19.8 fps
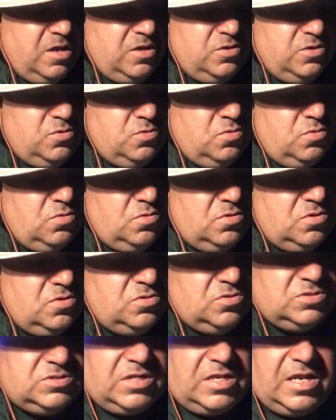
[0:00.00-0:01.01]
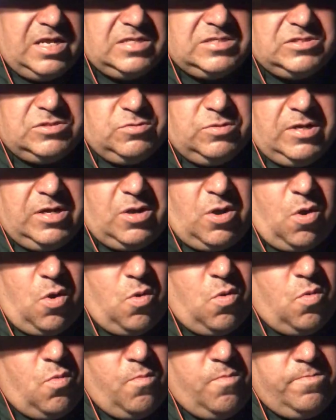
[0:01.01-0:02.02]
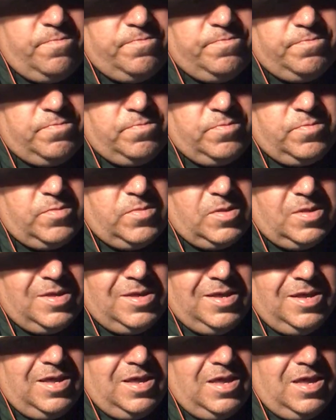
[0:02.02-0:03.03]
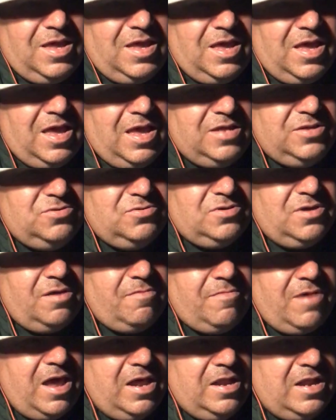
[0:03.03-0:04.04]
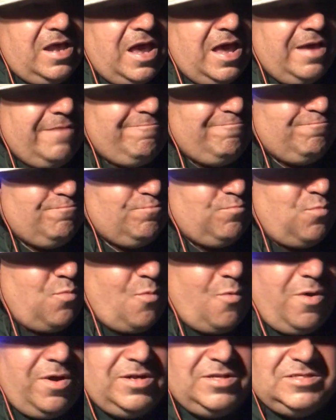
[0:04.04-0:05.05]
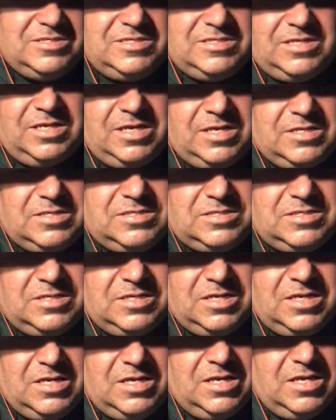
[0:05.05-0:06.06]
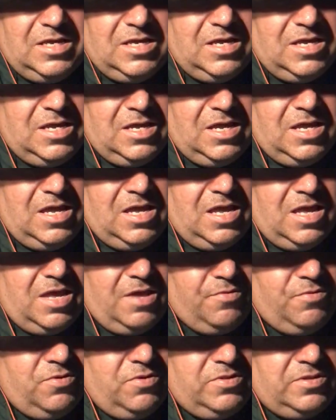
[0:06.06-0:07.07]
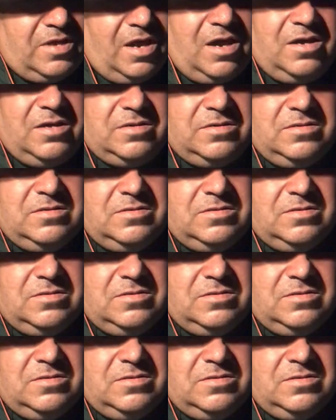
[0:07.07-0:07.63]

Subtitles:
You lose the next three at home, and you come out at 1-6. You're done.